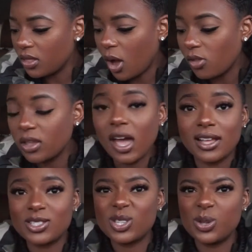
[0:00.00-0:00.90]
I only
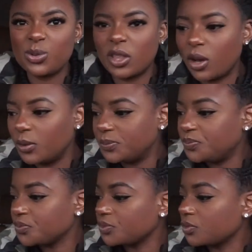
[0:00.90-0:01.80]
got two though.
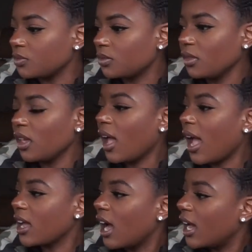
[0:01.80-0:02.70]

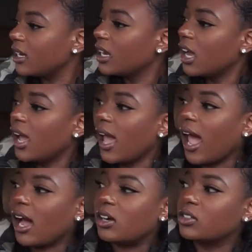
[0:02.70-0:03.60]
I got
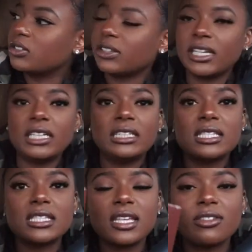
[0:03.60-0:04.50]
Al
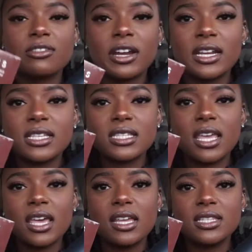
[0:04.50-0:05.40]
Green's Greatest
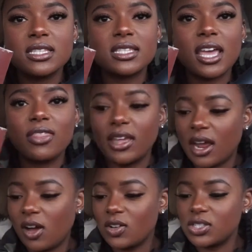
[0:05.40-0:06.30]
Hits, and then
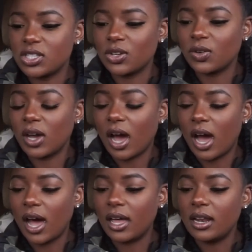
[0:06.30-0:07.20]
I also
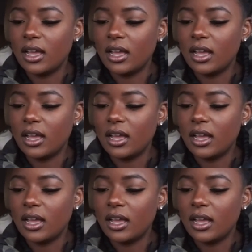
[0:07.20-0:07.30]
got